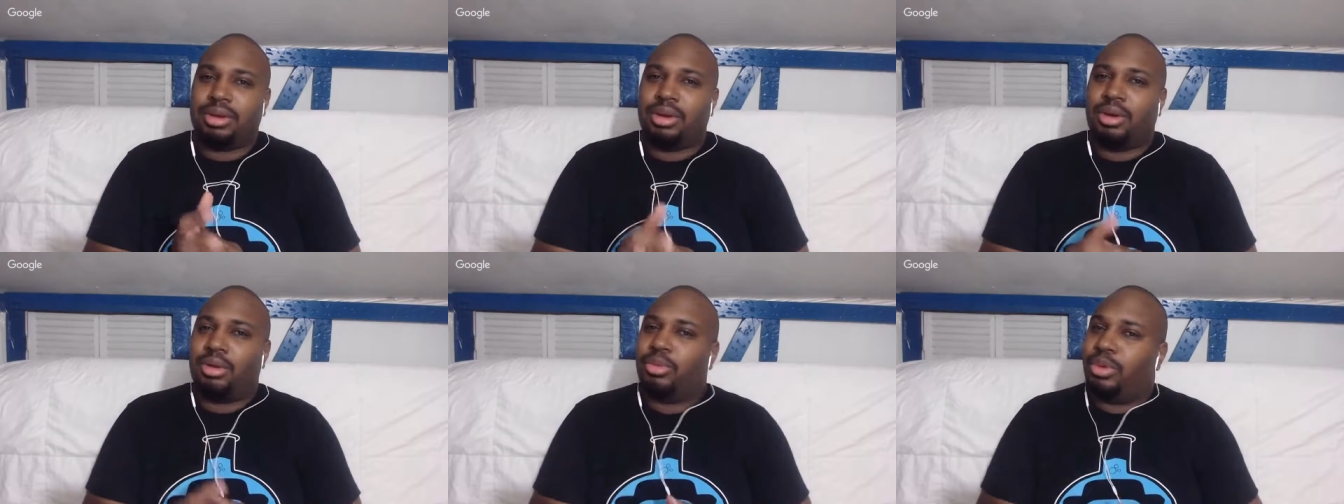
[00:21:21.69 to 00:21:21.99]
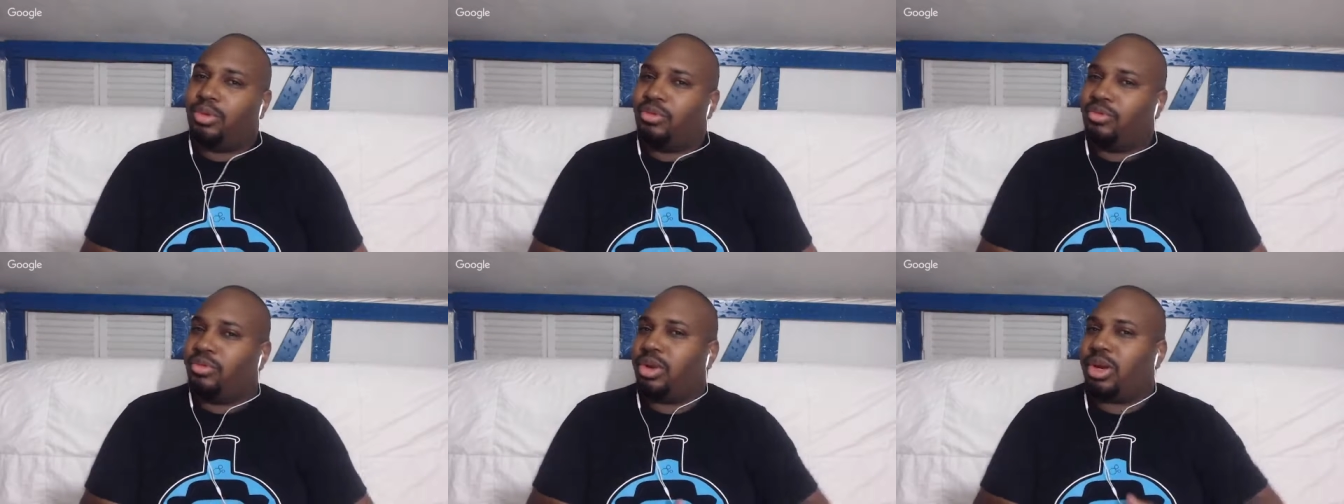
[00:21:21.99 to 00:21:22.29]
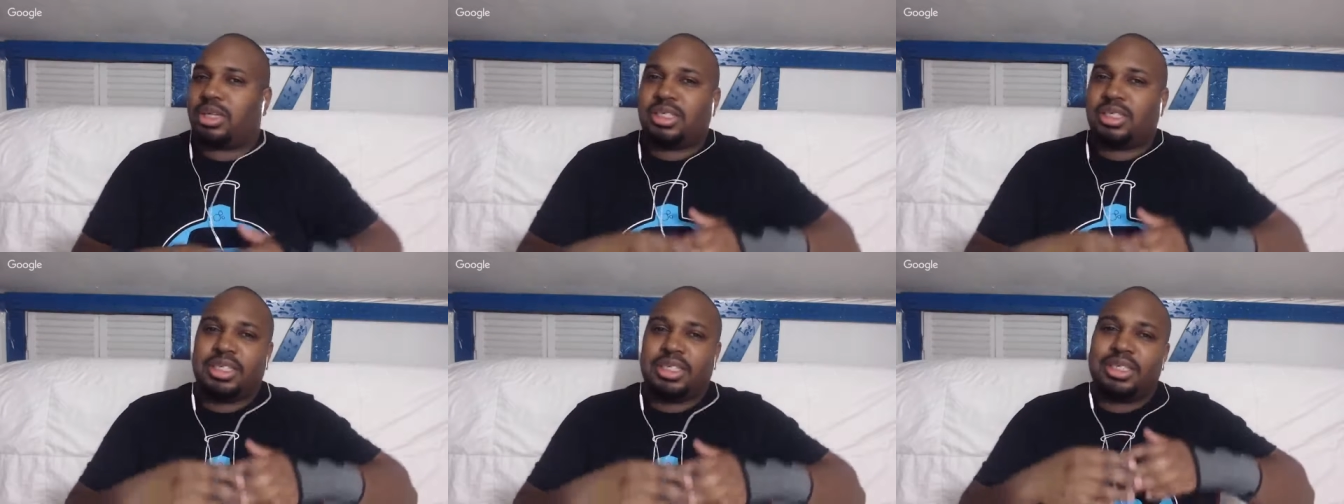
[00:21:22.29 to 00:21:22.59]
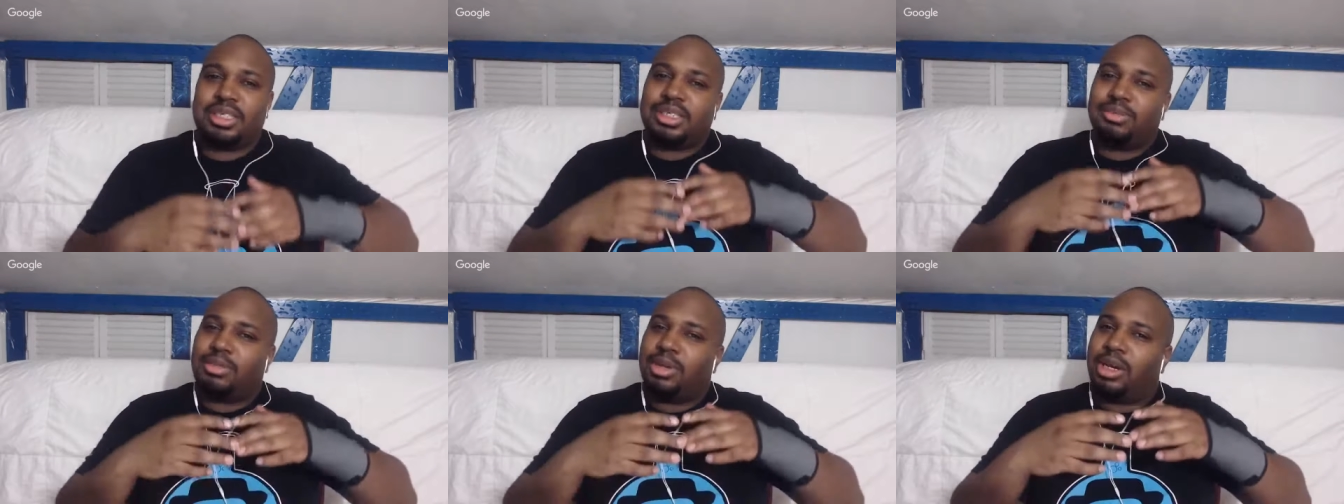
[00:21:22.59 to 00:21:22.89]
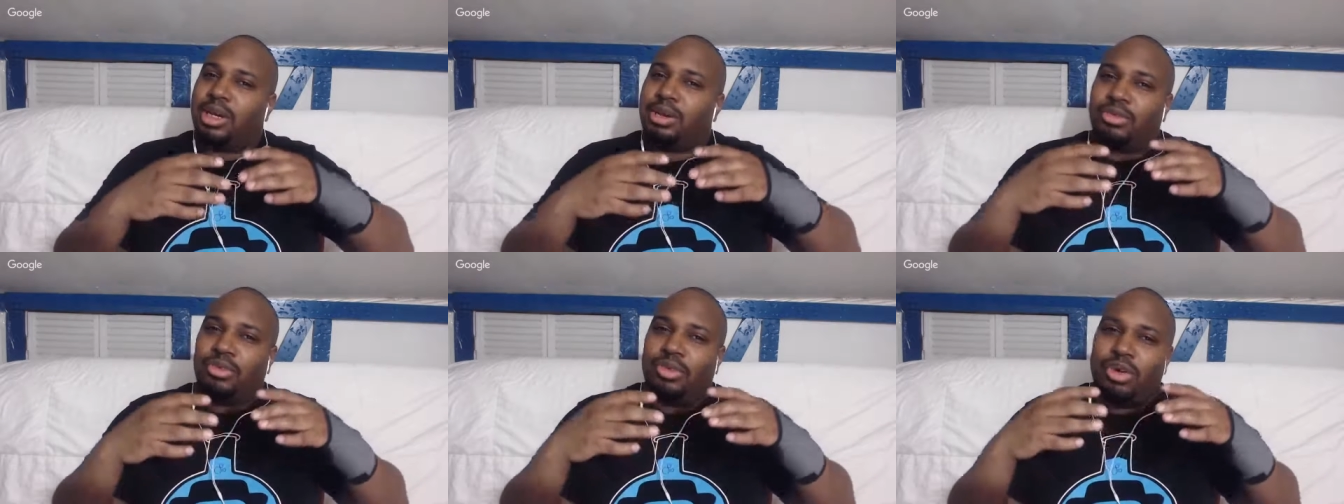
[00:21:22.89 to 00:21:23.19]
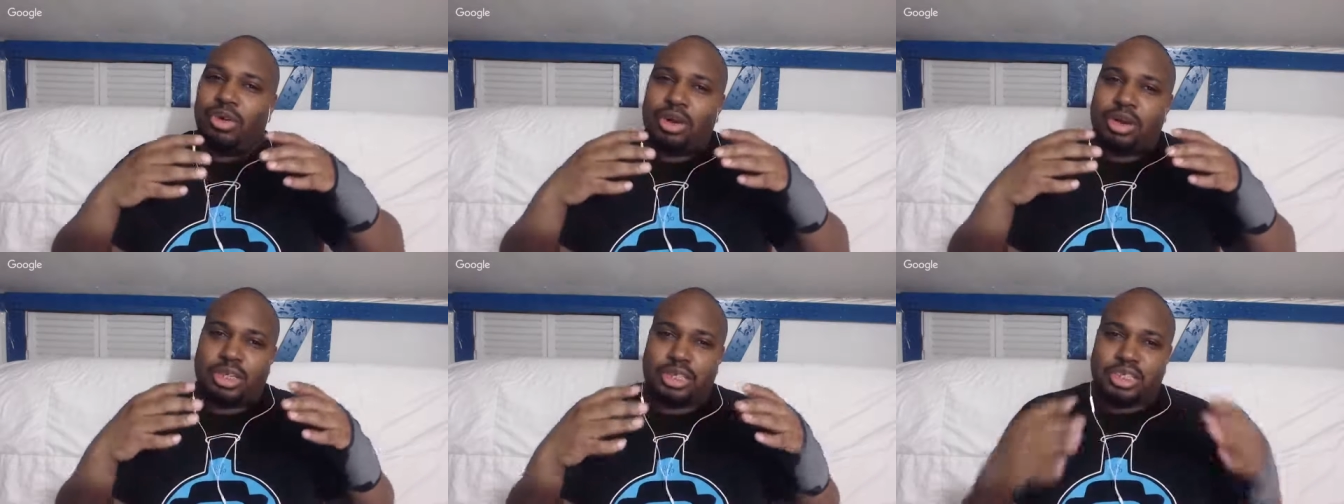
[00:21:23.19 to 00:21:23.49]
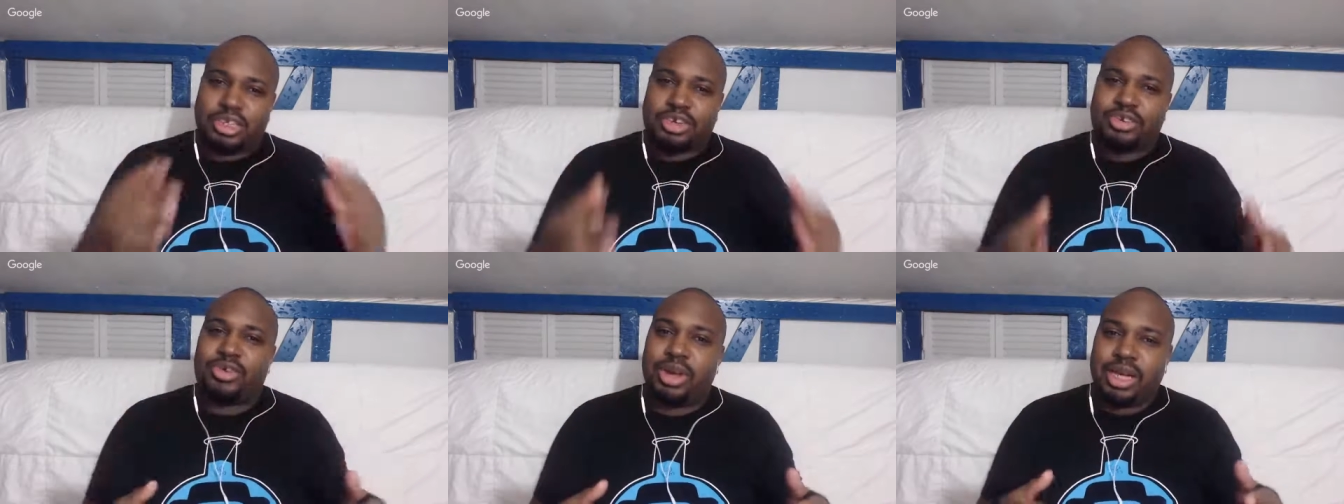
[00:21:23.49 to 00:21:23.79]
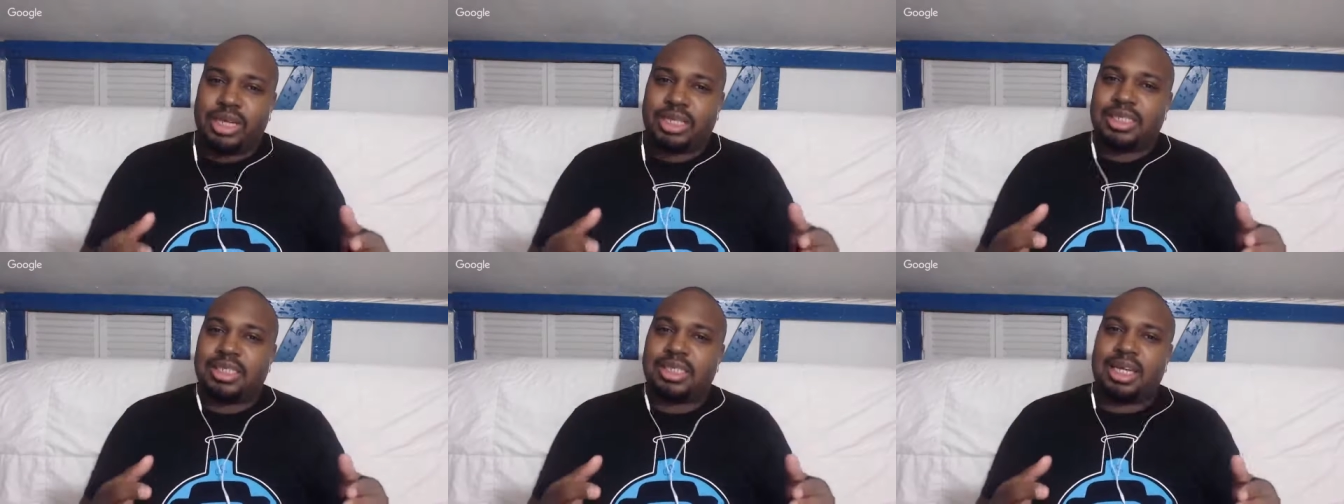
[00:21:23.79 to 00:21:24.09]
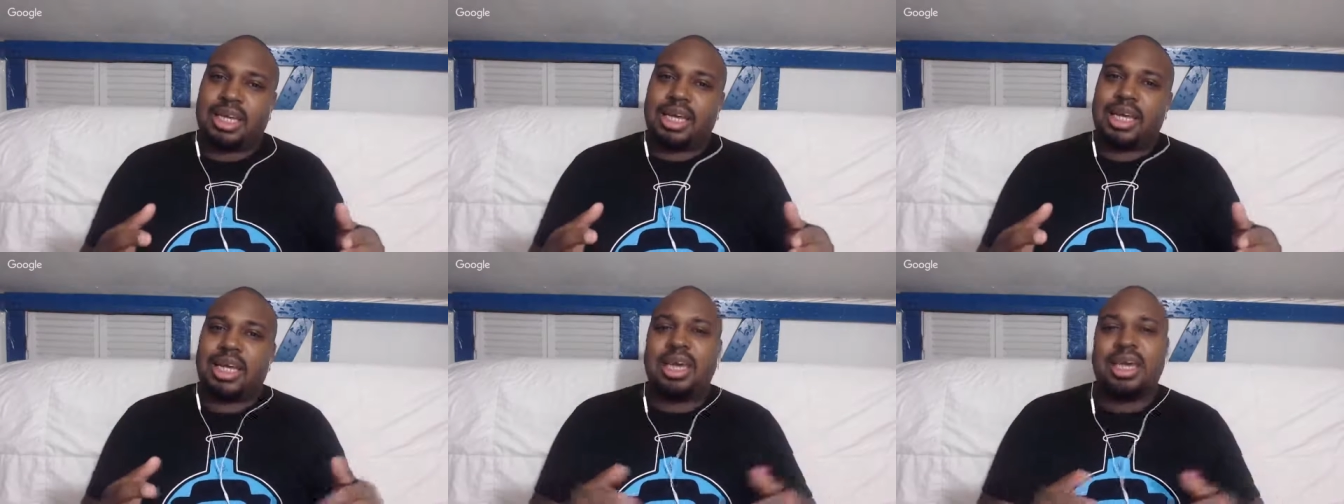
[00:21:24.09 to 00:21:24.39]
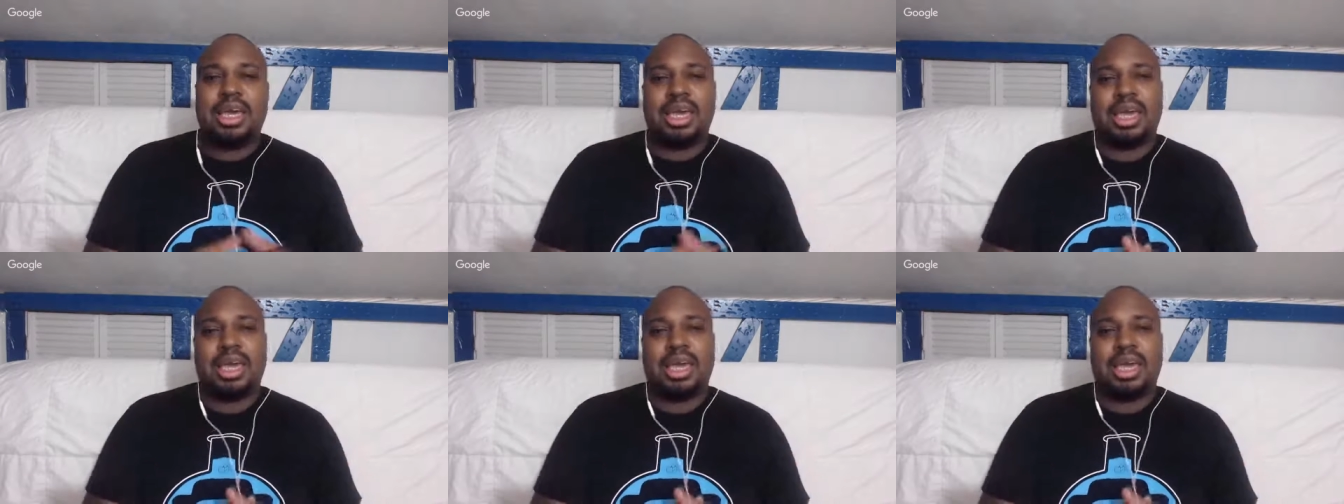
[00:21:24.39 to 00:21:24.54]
you know, when Rick sees him later on, he's crazy.